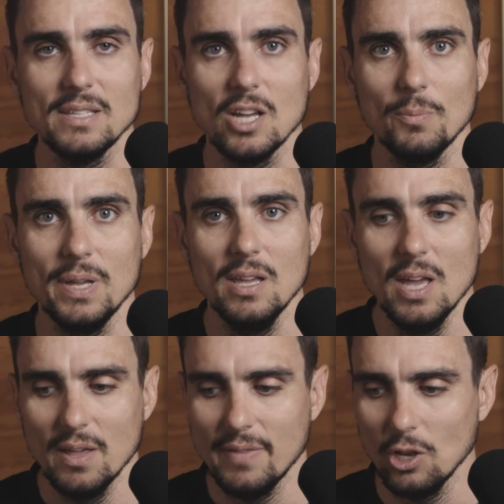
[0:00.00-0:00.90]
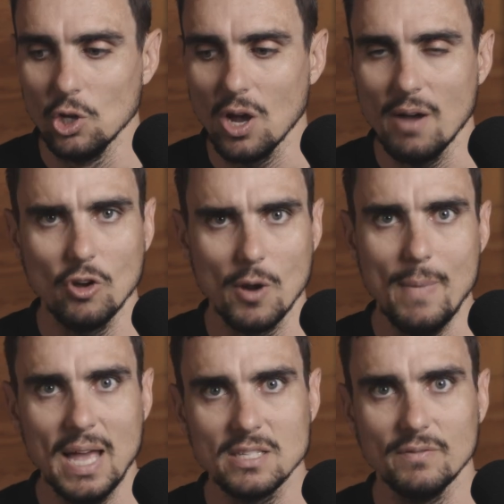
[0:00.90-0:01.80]
tell me that, look, I've got a
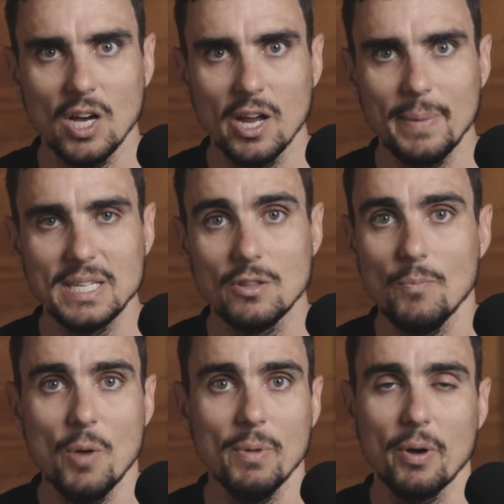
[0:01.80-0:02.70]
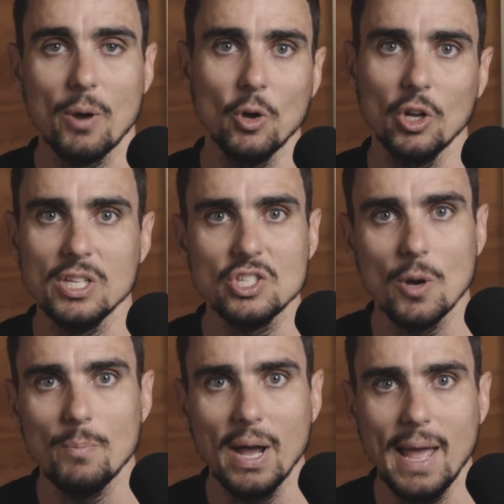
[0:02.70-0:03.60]
massive database at the moment, but I'm not going to
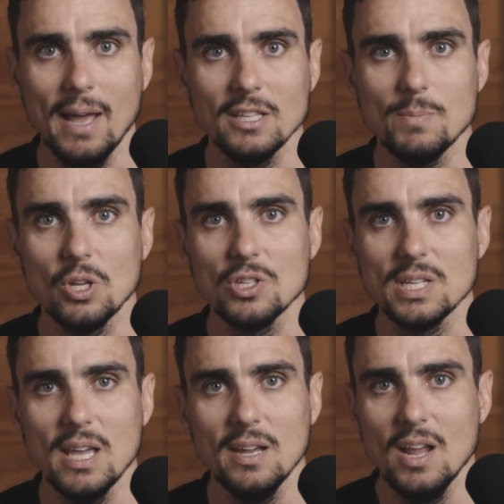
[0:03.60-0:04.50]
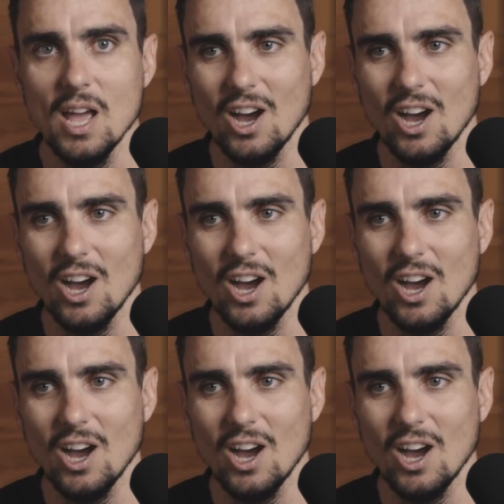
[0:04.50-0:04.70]
stop my ads because, again,